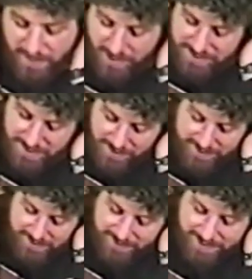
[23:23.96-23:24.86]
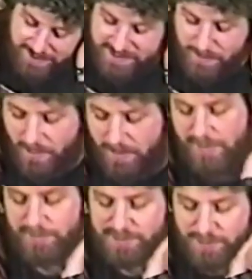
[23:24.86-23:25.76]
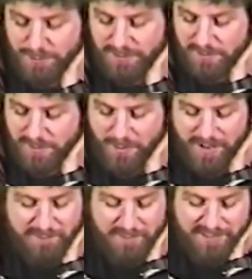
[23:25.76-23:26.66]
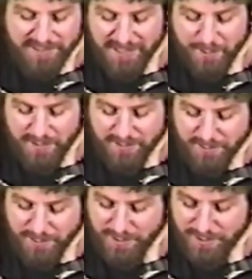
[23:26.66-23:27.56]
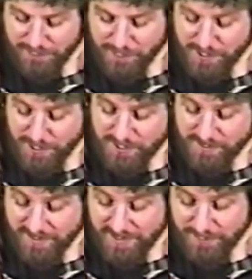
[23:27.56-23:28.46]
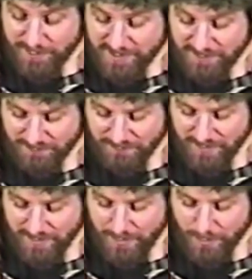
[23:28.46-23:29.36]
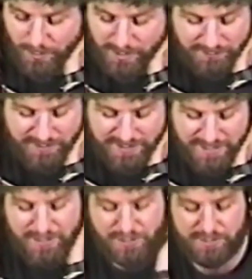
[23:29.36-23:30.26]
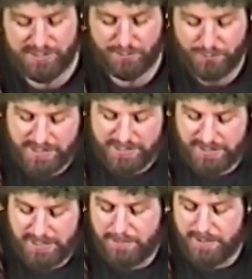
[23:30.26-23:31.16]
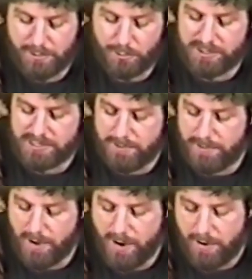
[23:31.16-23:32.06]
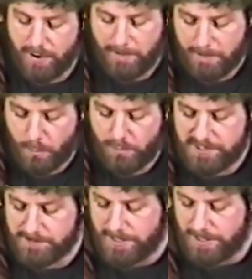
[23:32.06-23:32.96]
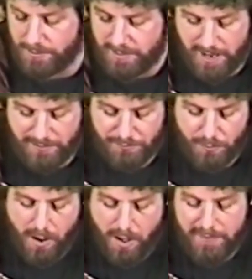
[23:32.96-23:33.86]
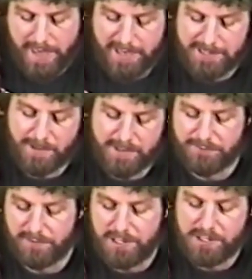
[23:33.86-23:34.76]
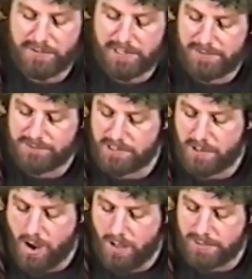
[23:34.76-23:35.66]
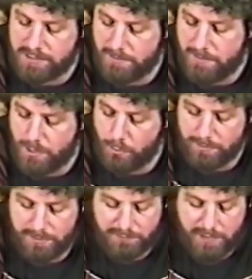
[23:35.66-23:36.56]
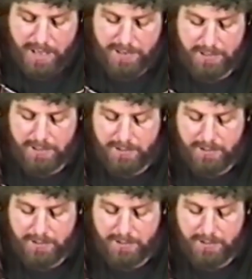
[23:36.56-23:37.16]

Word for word: It all started in a small Bible school that my wife Melody and I went to during our first year as believers. One of the teachers had recently been to a seminar where the speaker had gone through all the aspects of each of the gifts and callings on men and women of God.